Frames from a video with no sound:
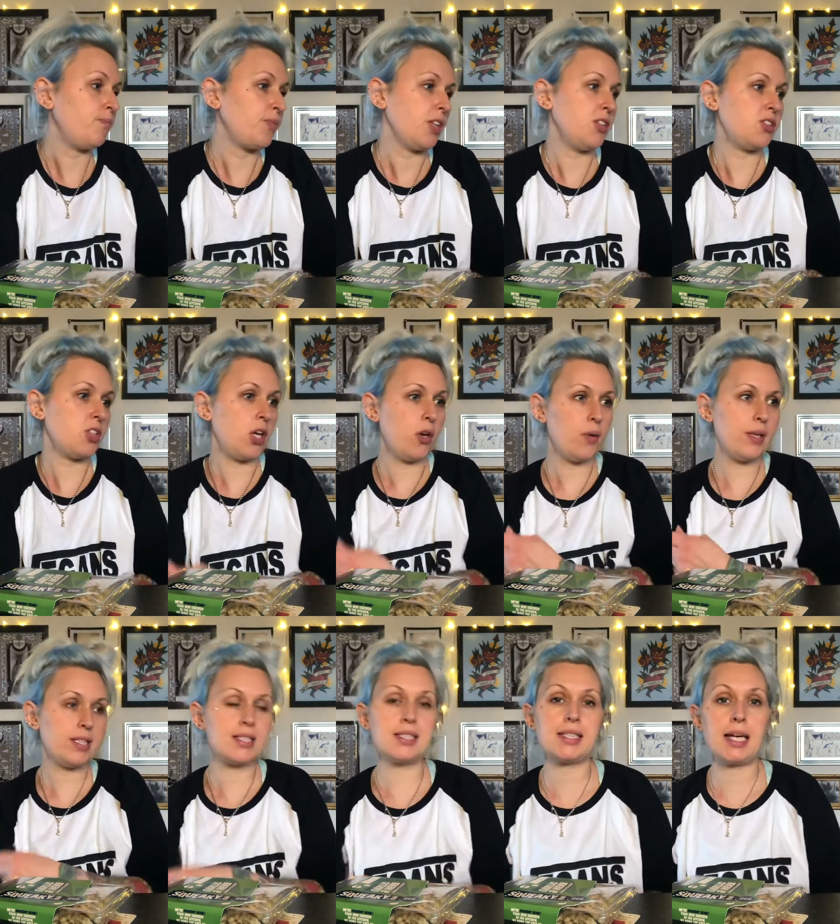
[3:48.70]
So it's
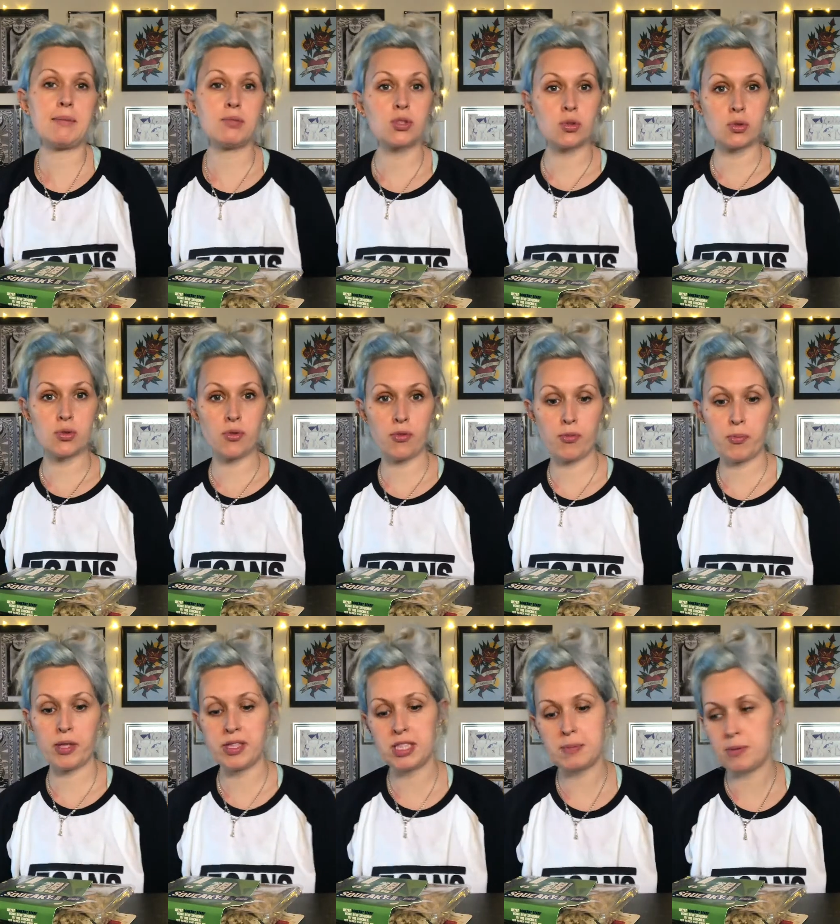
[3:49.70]
the same sort of
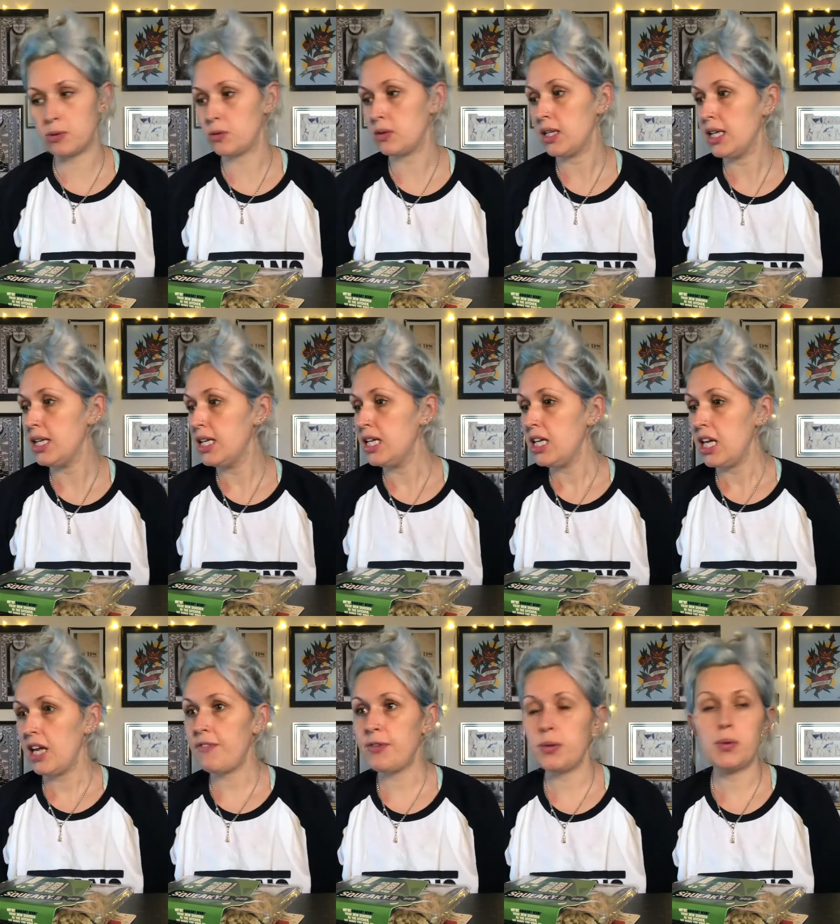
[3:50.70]
principle,
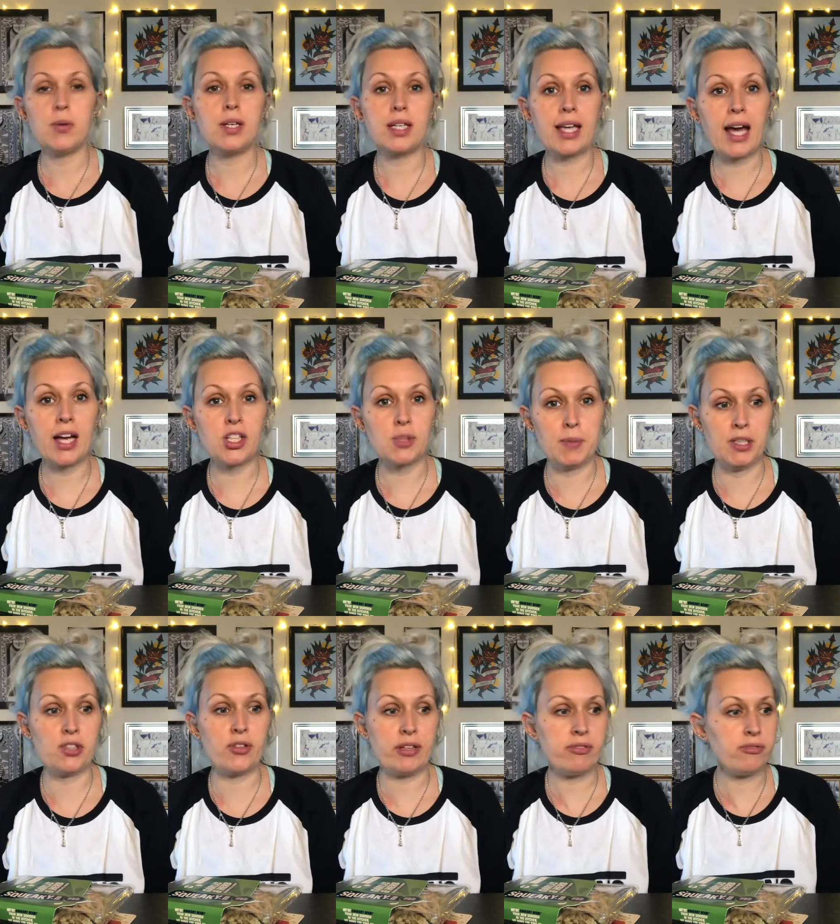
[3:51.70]
if you catch my
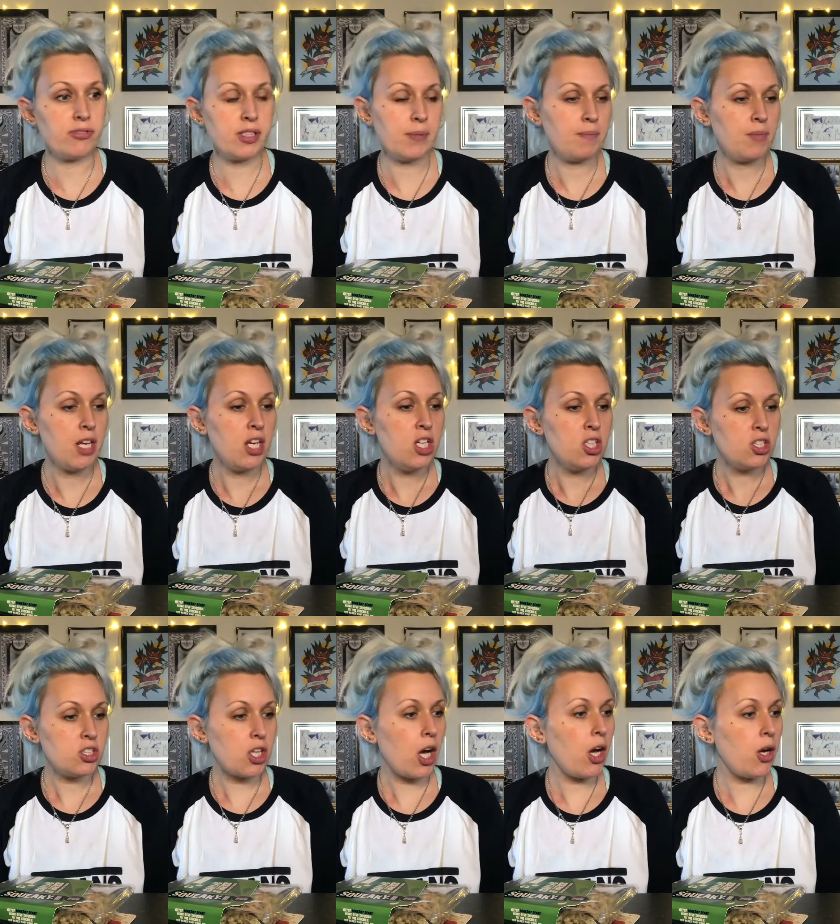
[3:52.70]
drift.
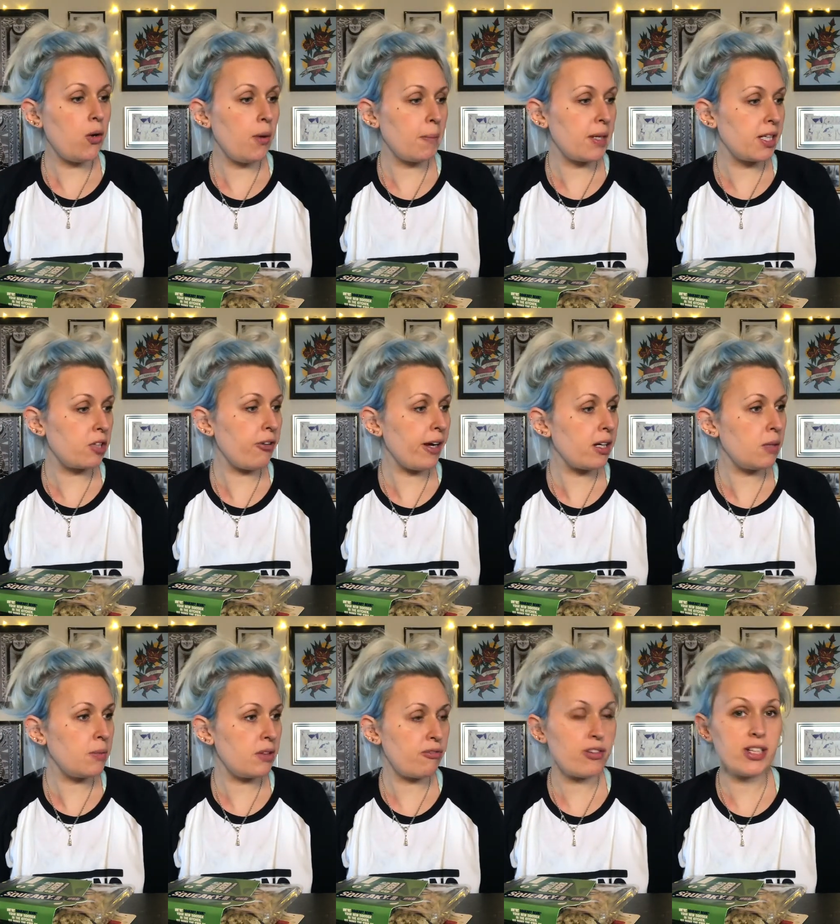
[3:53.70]
So I'm going to crack on with
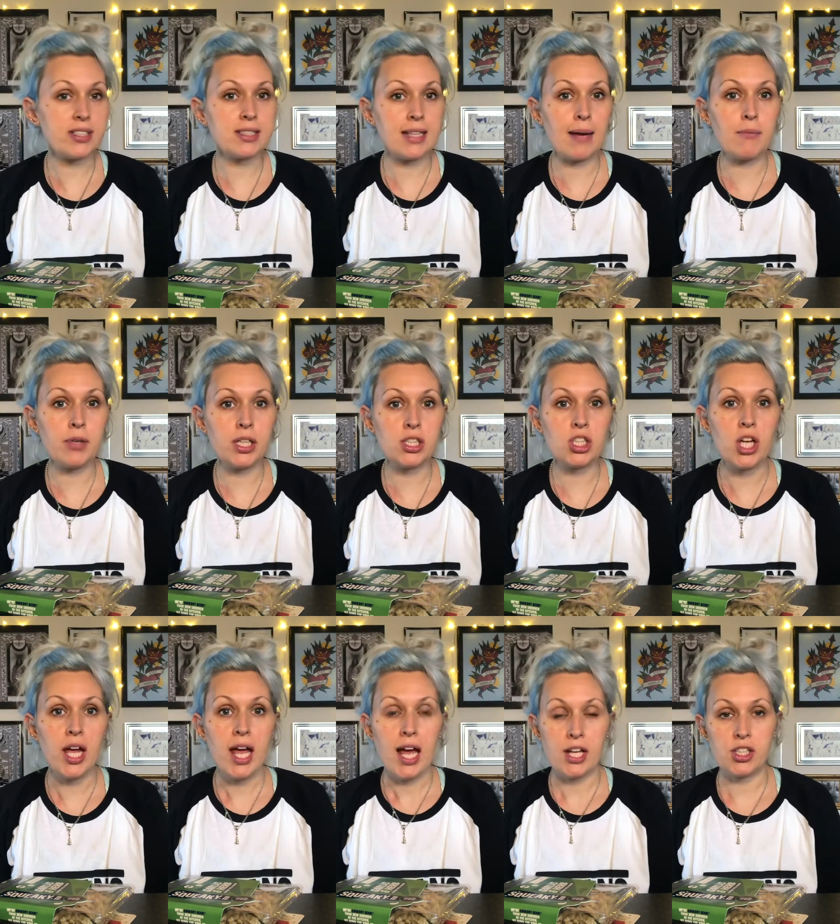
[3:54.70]
the first sandwich
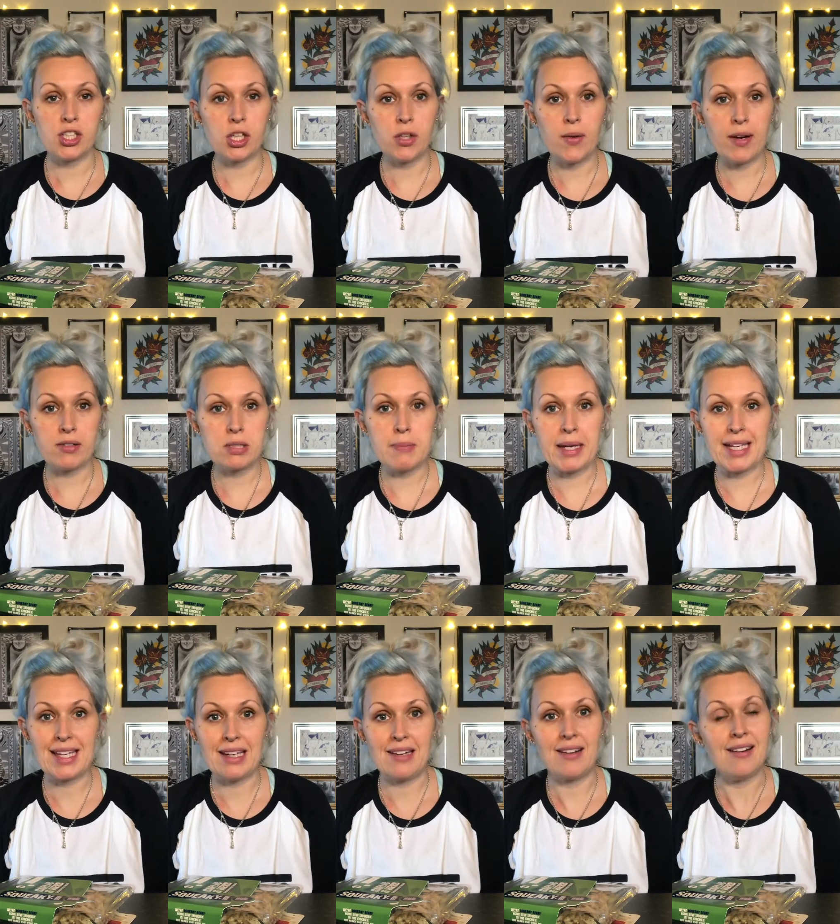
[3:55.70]
and show you how to make
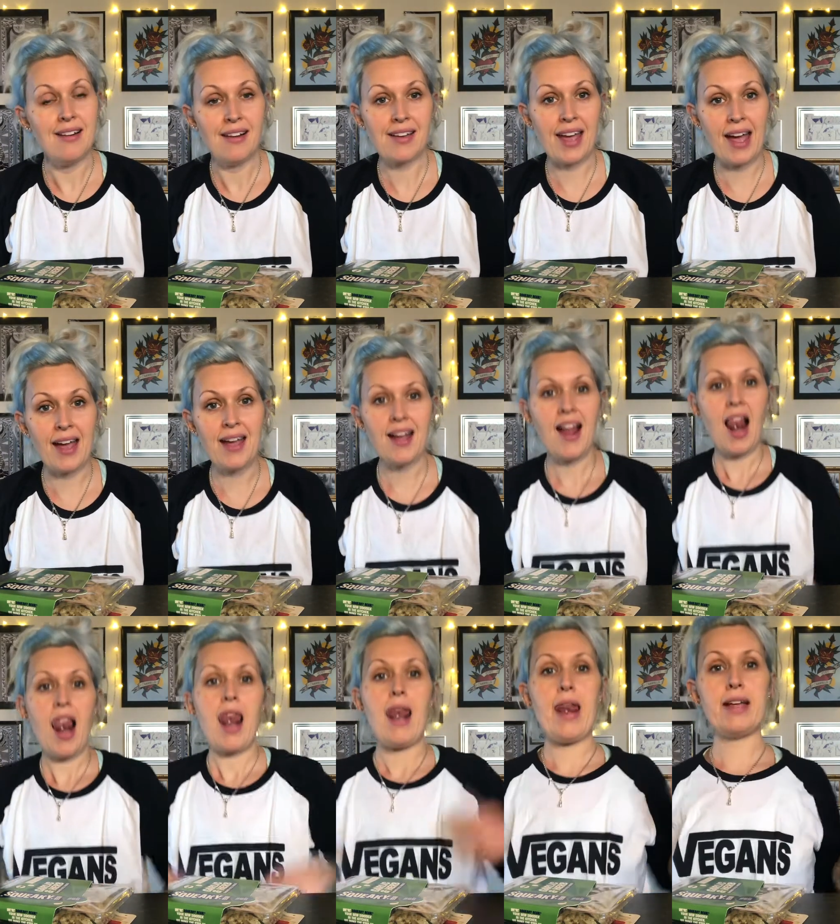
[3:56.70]
it. Okay,
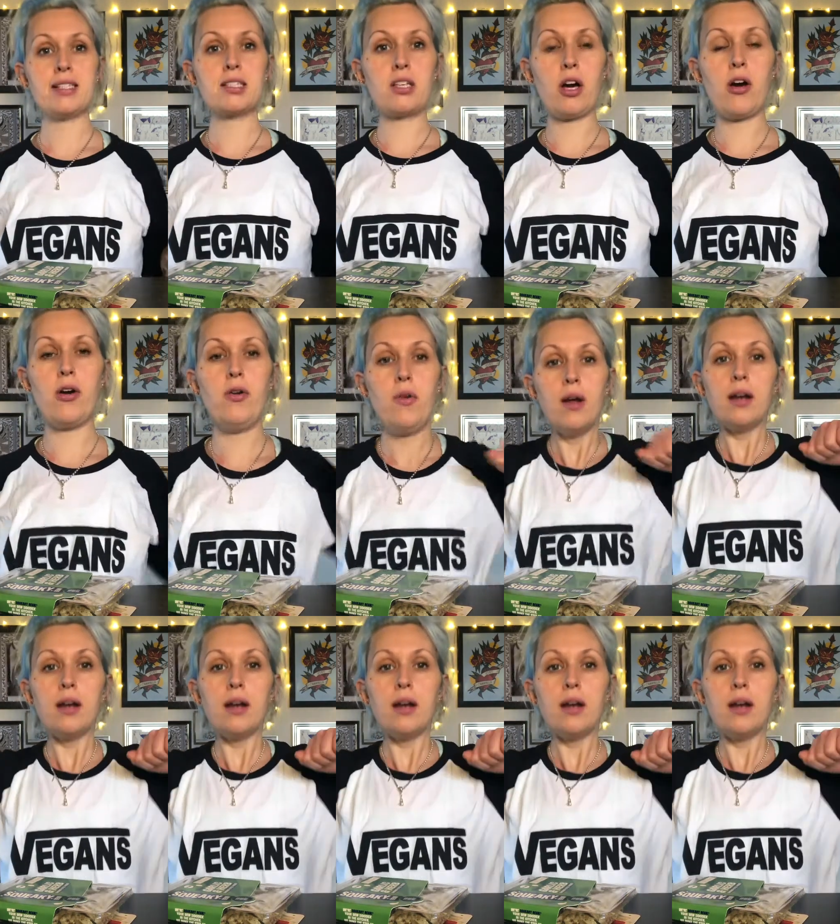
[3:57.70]
let's go.